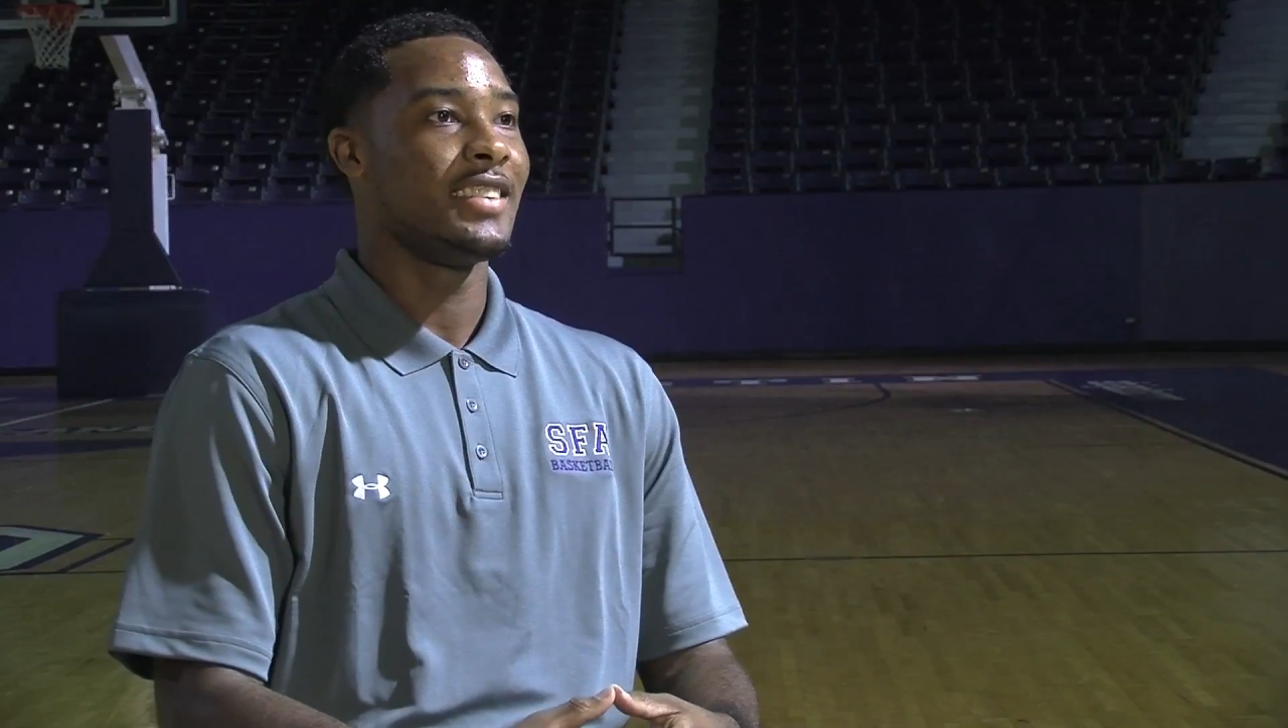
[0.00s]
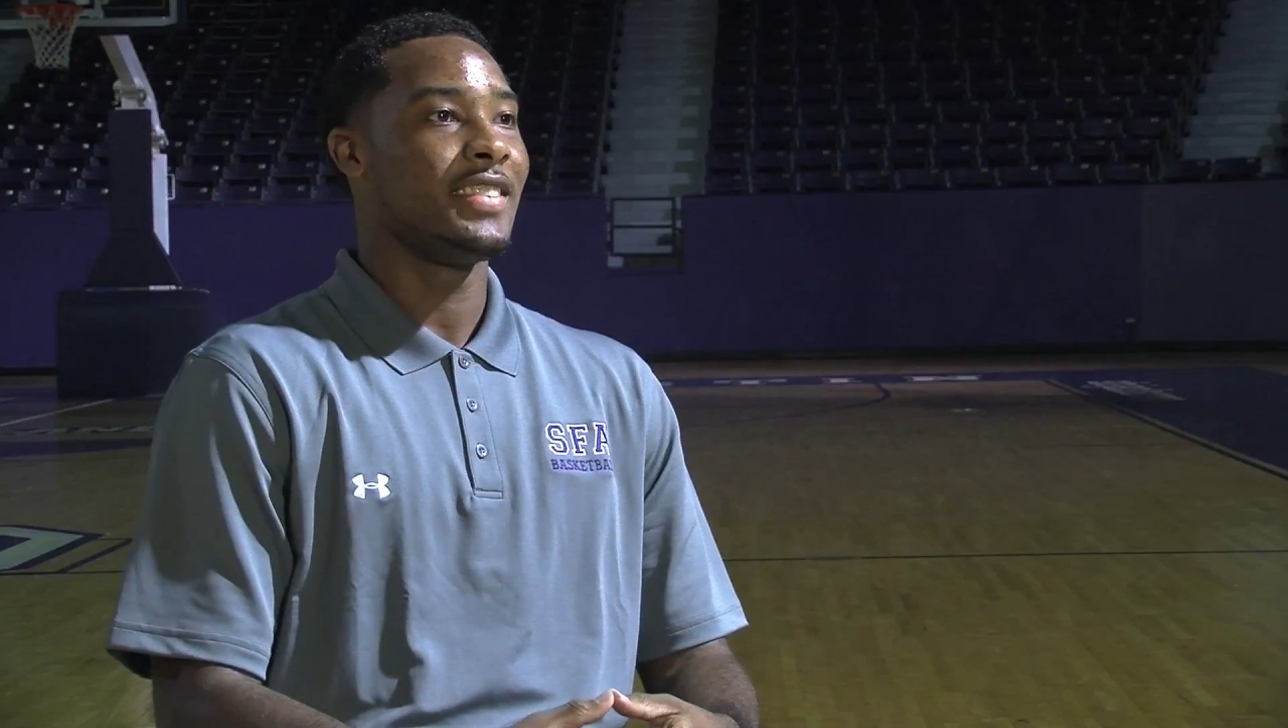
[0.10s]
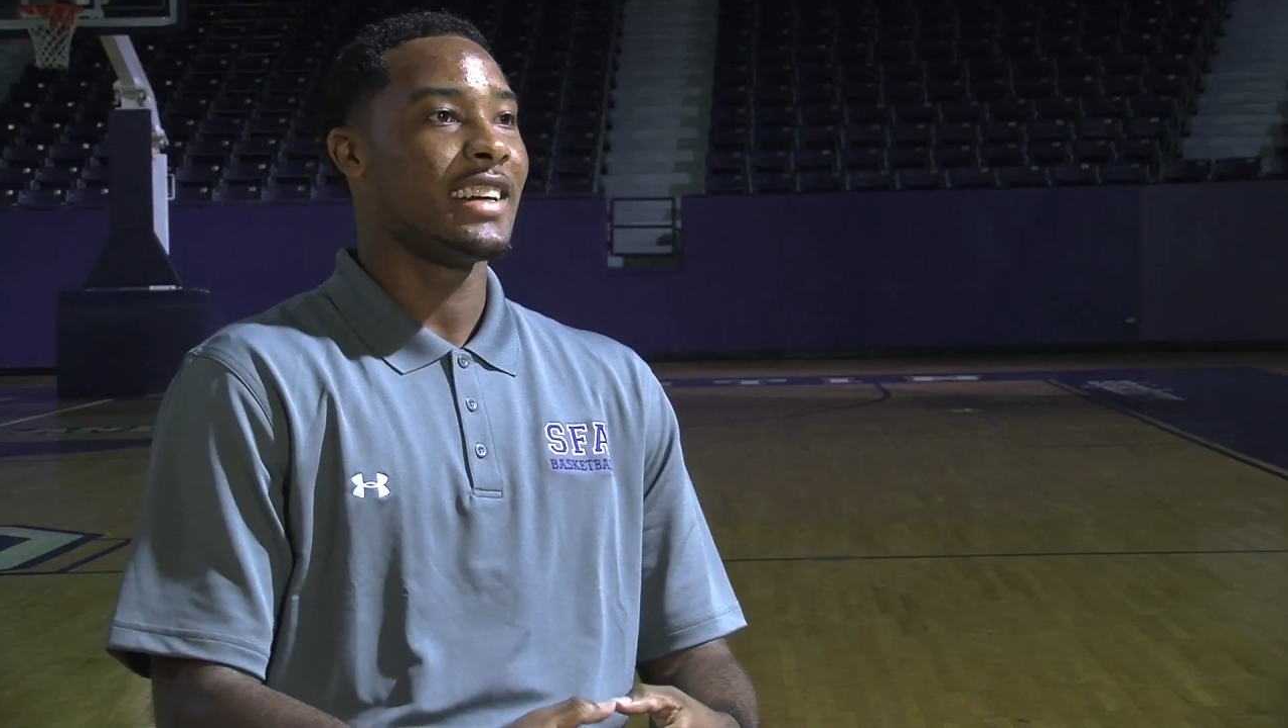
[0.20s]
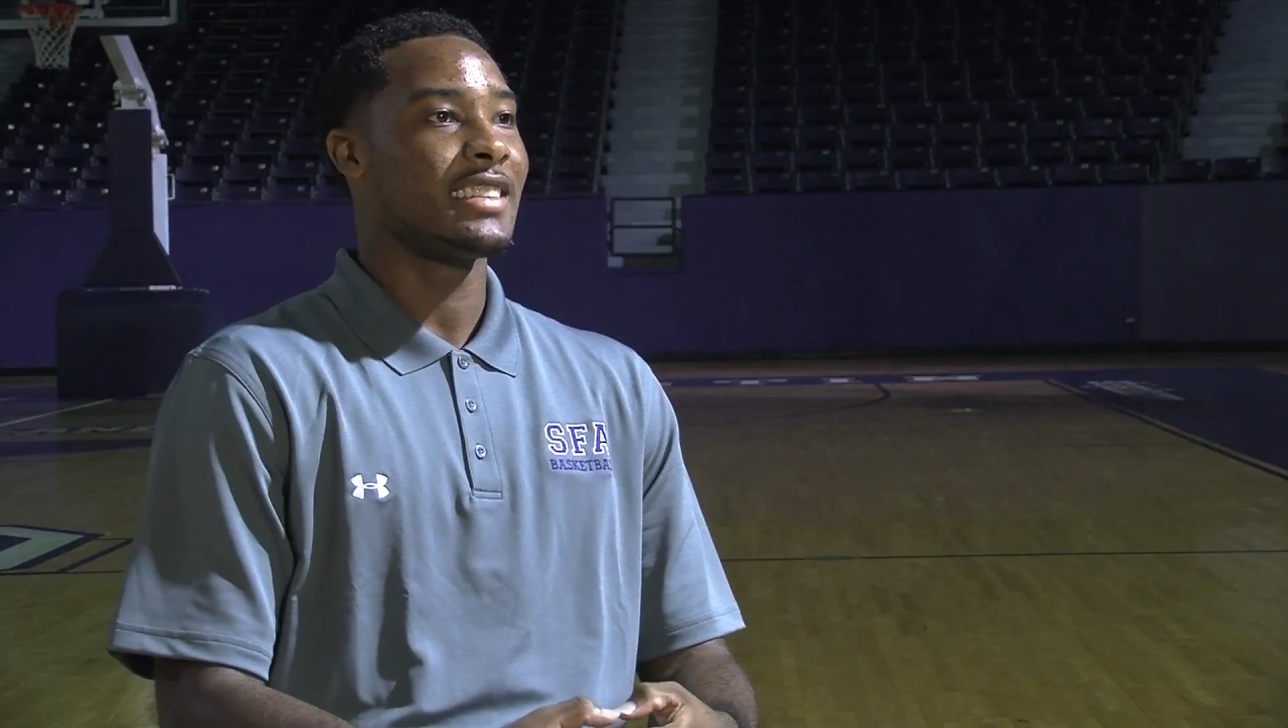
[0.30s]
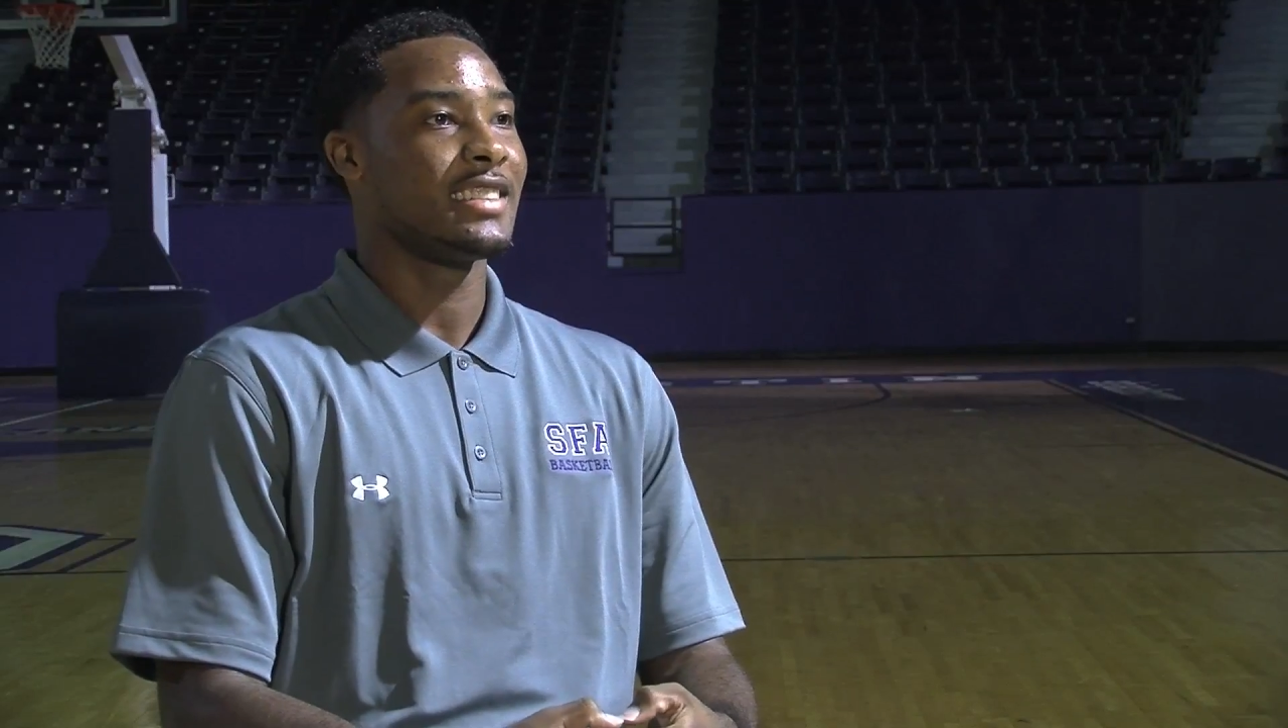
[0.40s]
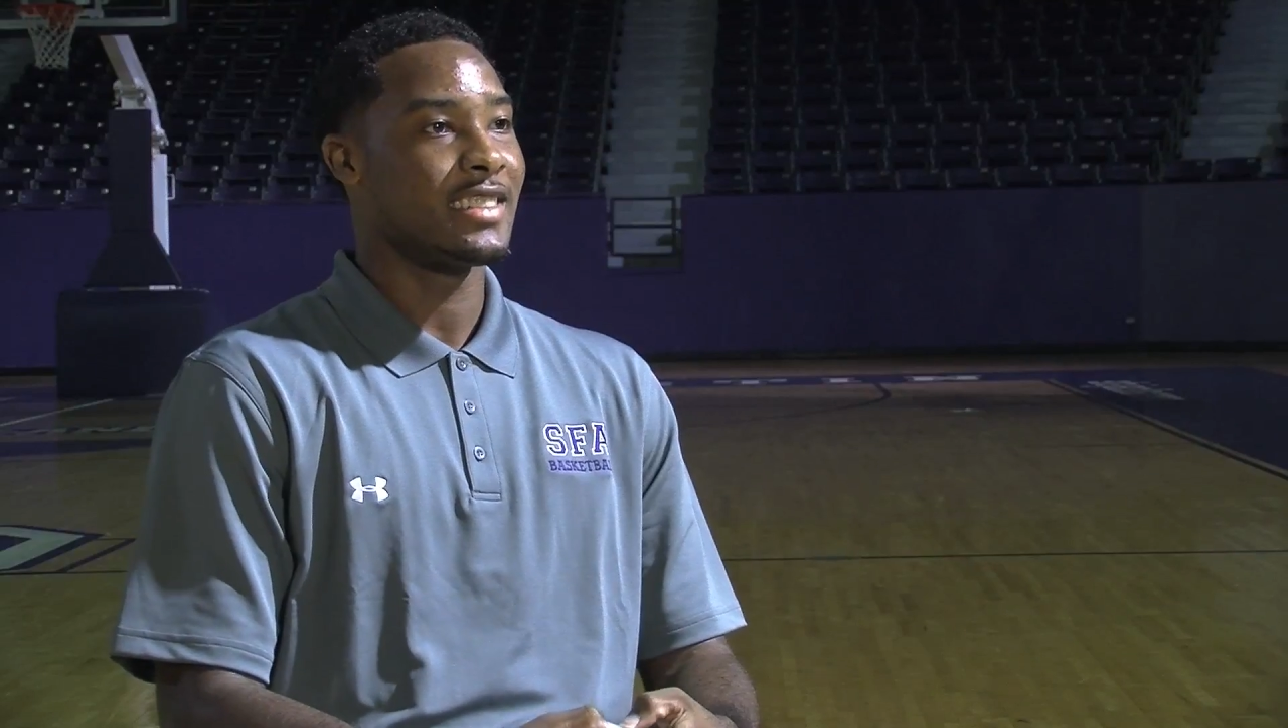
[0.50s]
If I can